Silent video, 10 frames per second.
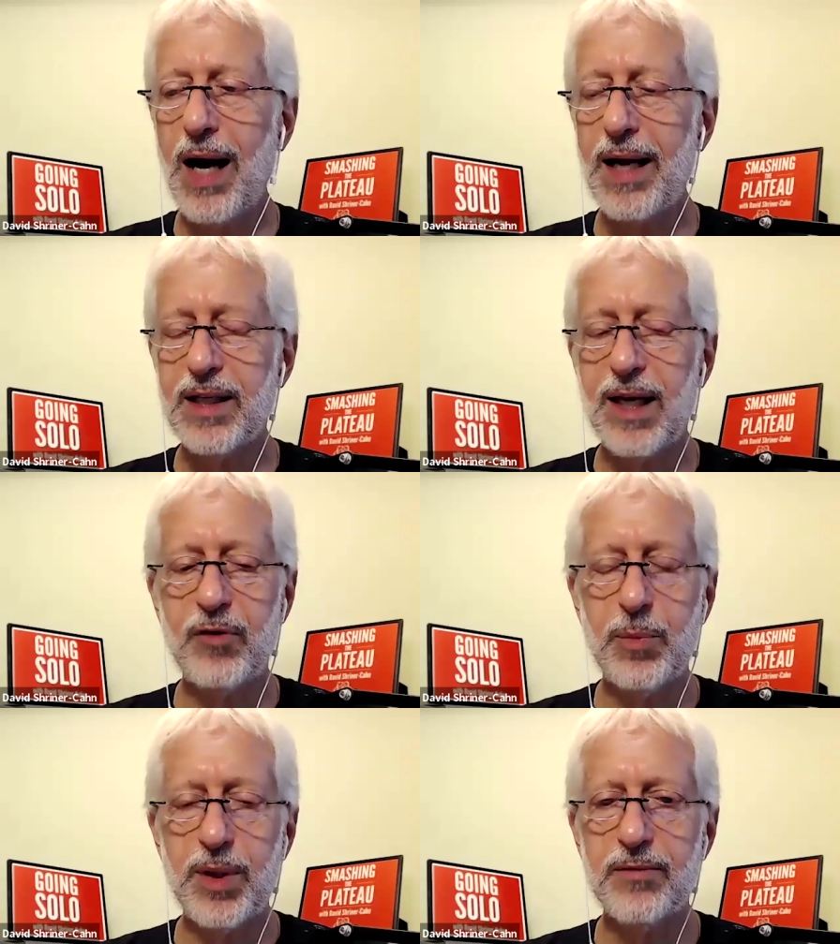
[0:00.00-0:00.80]
I had
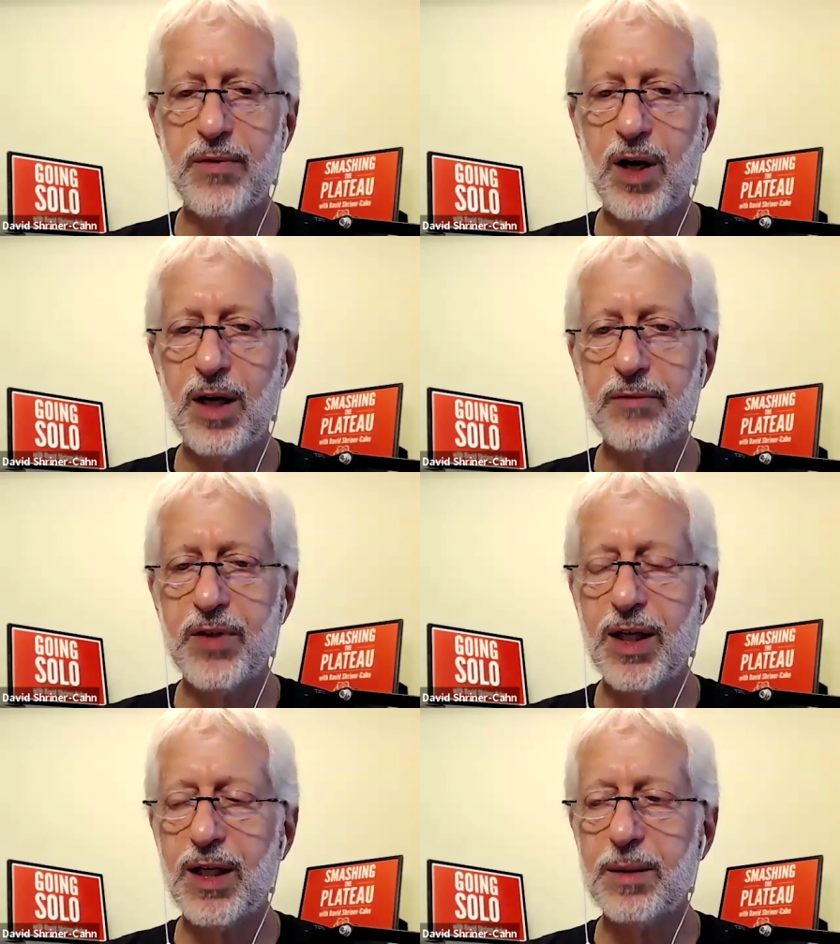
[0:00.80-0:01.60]
never been involved
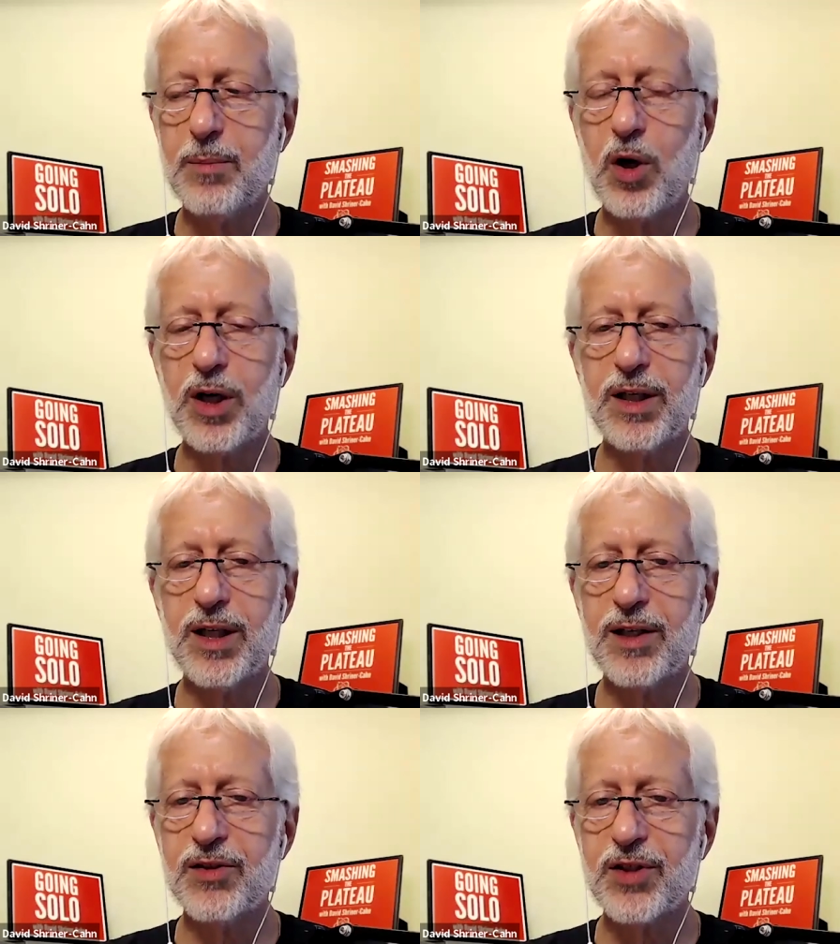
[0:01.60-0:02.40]
in
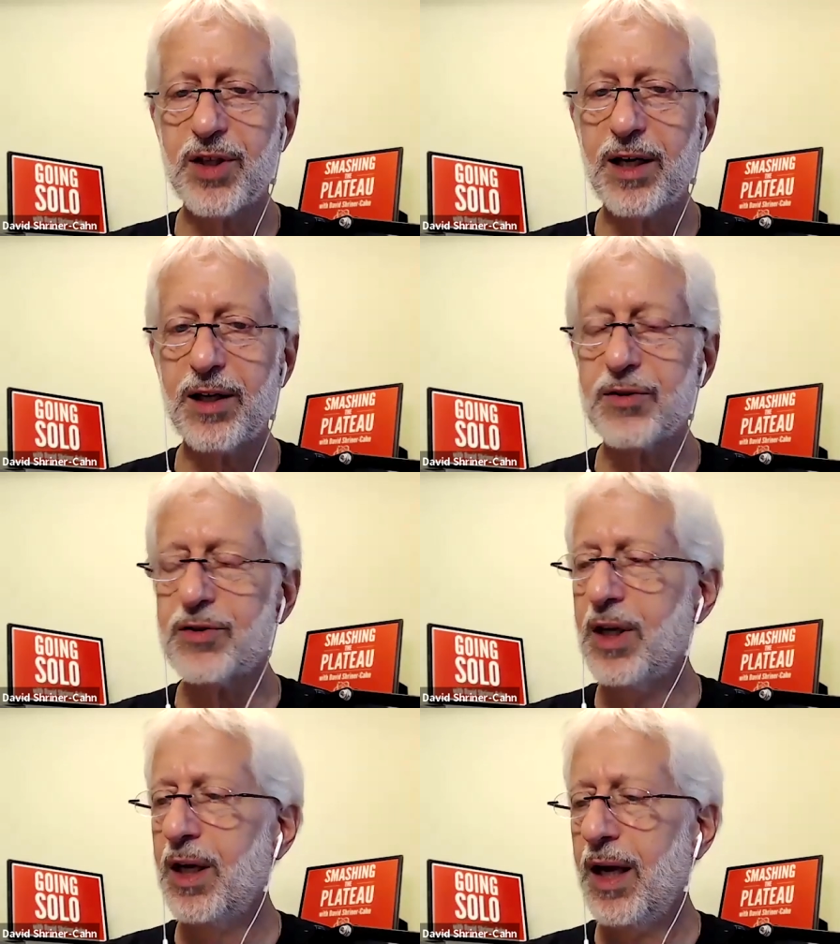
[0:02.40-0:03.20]
marketing and sales,
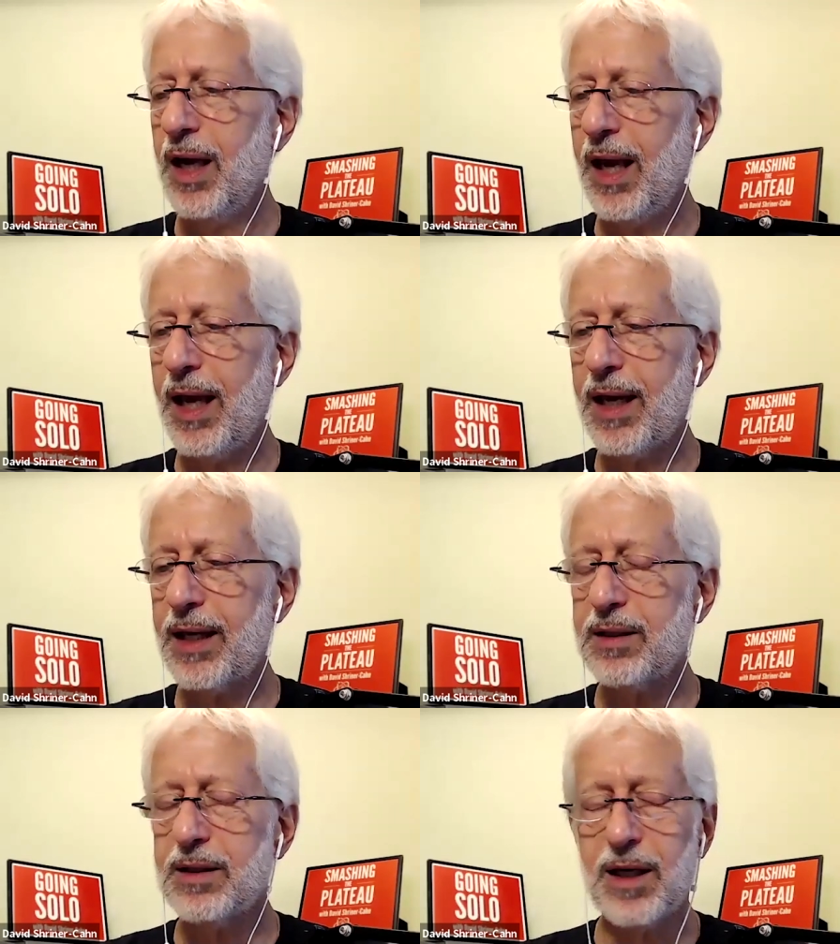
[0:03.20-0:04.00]

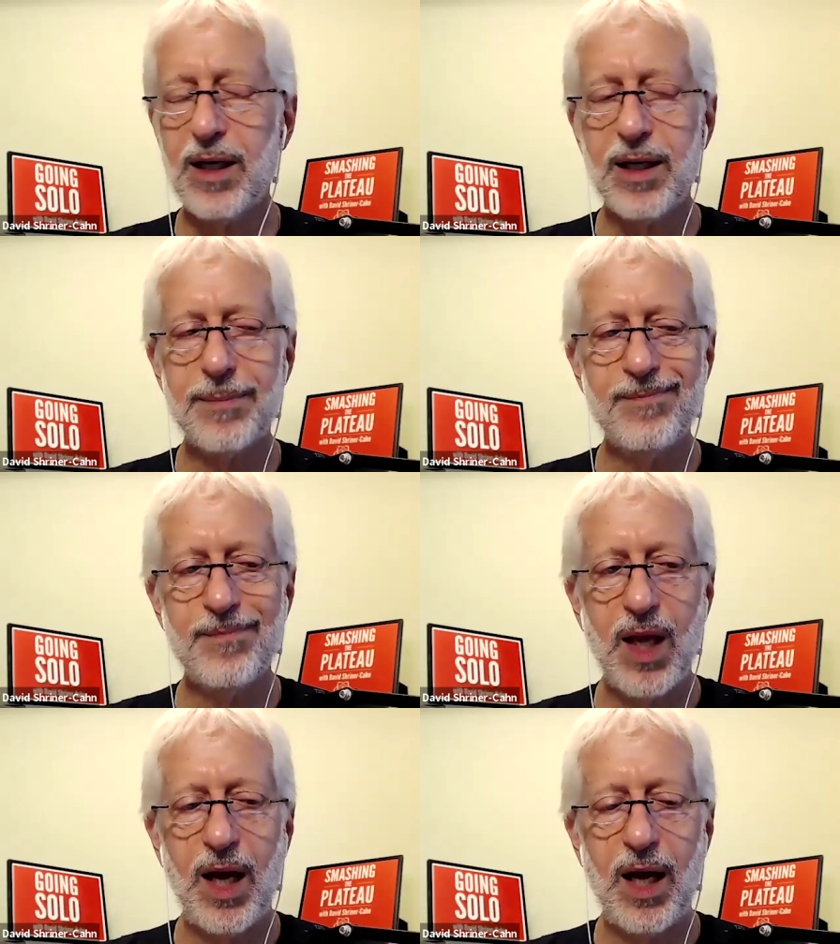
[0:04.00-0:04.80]
and um,
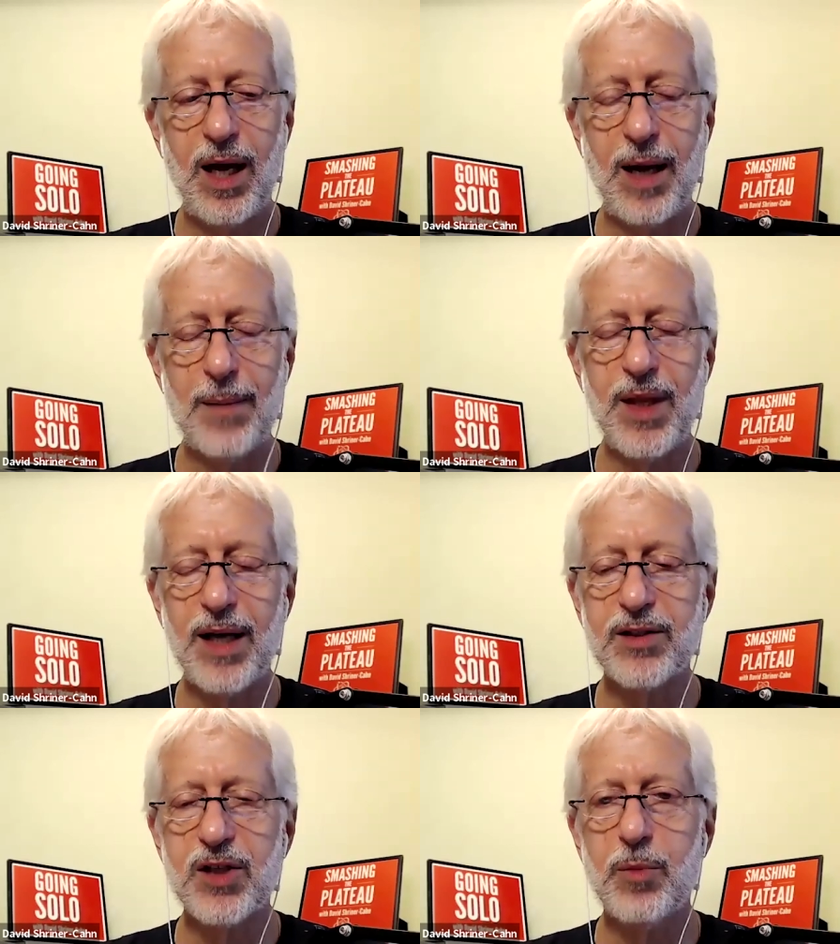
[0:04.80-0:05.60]
uh, I'm
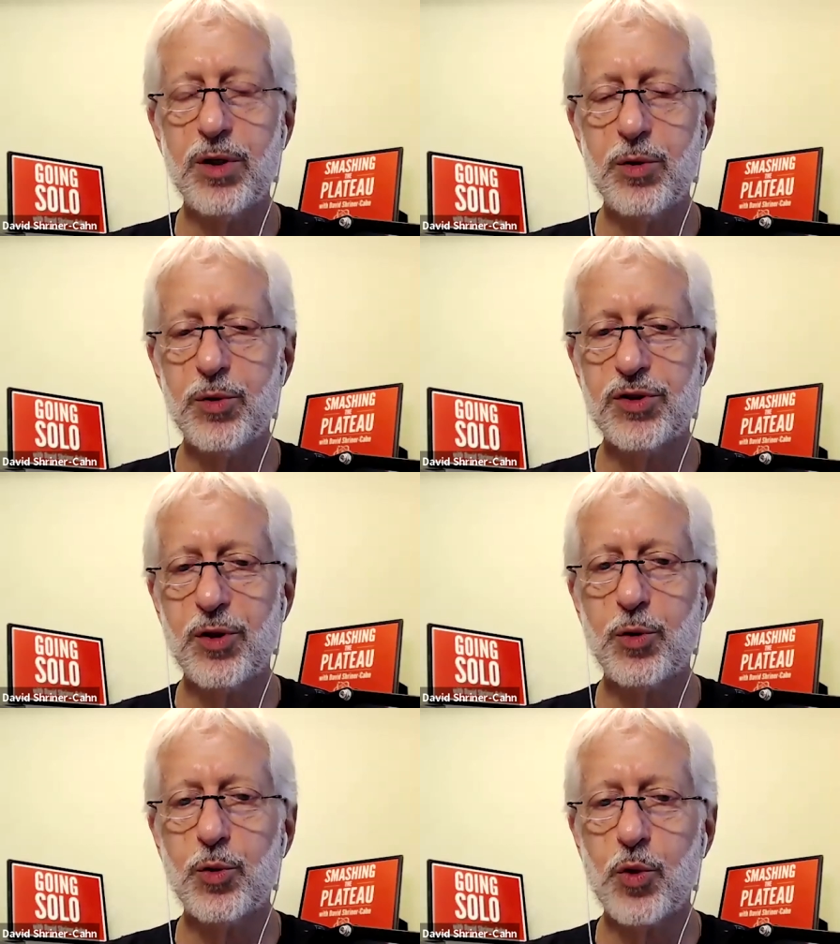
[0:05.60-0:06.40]
not someone who's
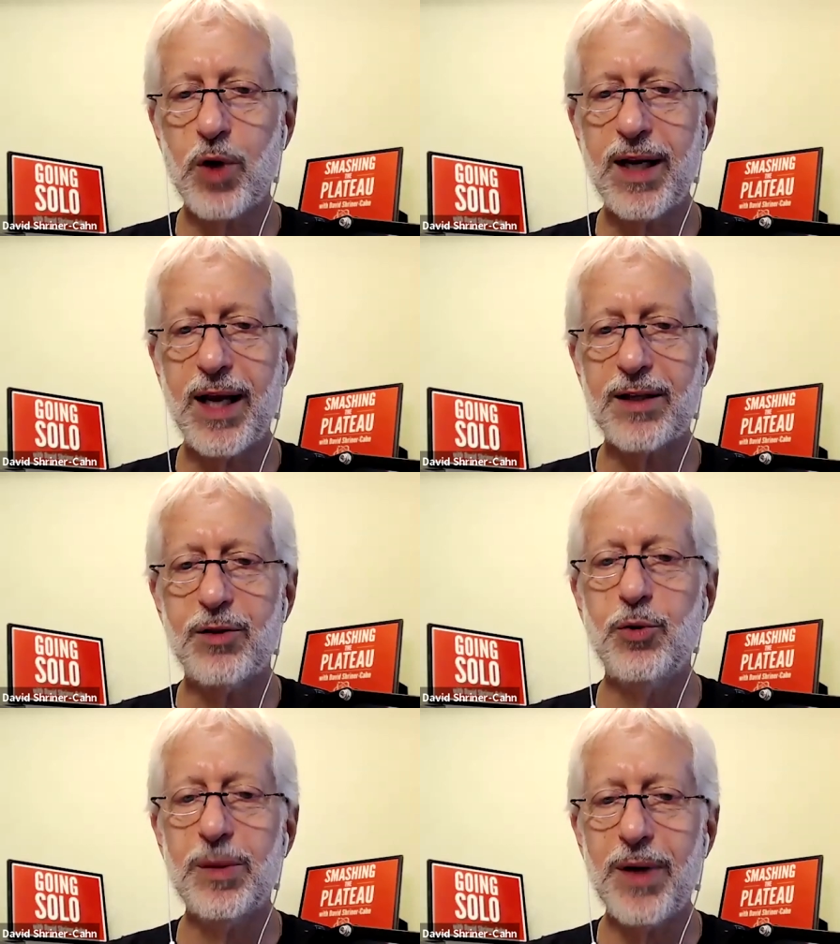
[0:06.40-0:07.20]
so great at
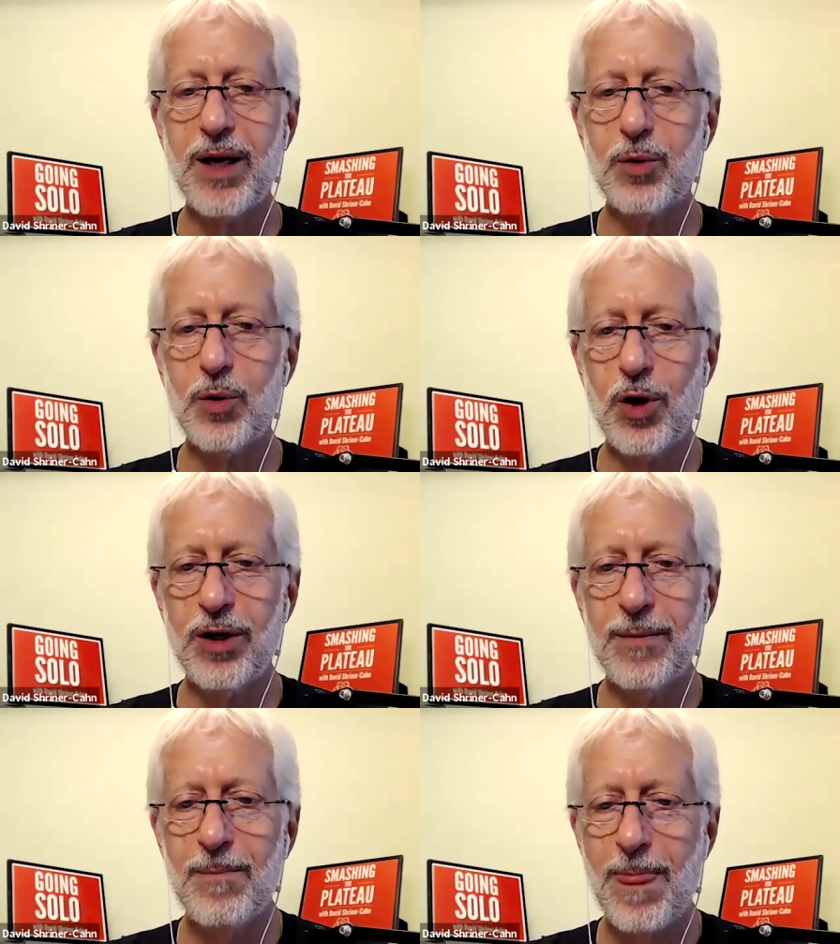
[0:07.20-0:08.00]
tooting my own
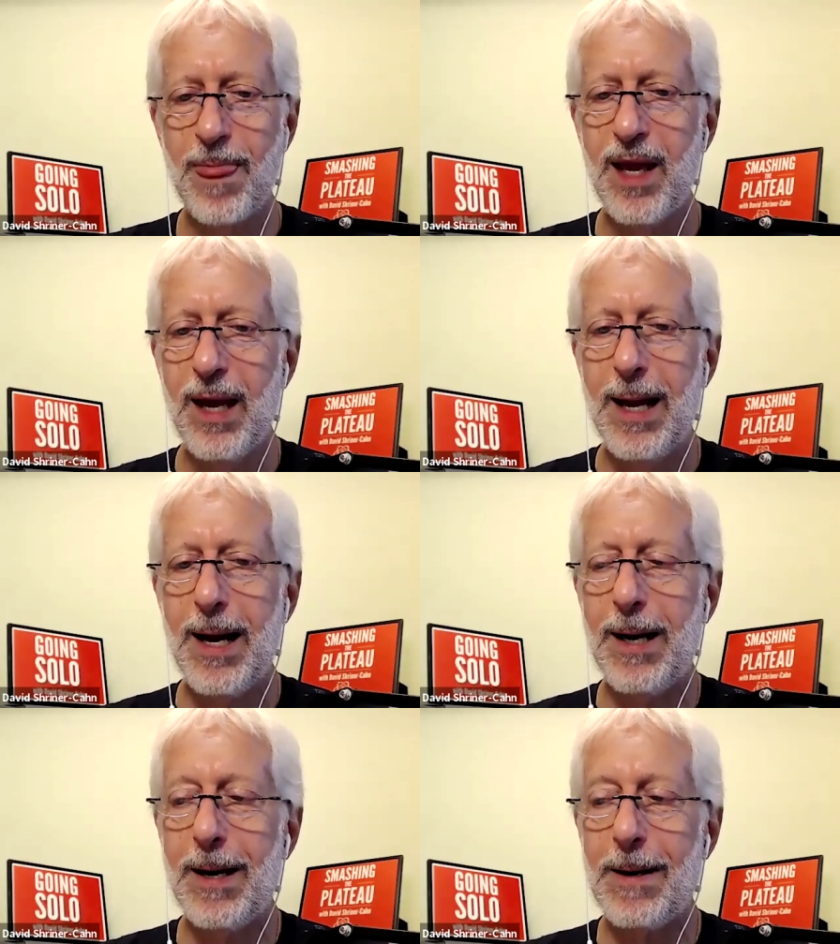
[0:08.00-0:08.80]
horn.
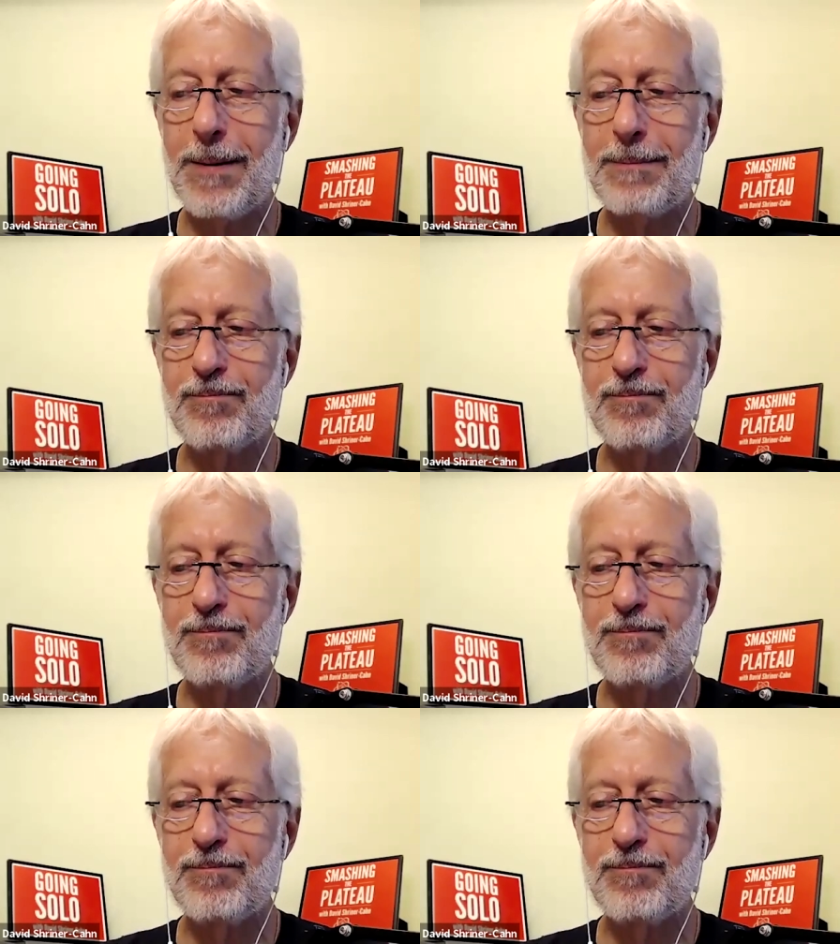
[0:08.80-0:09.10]
Um,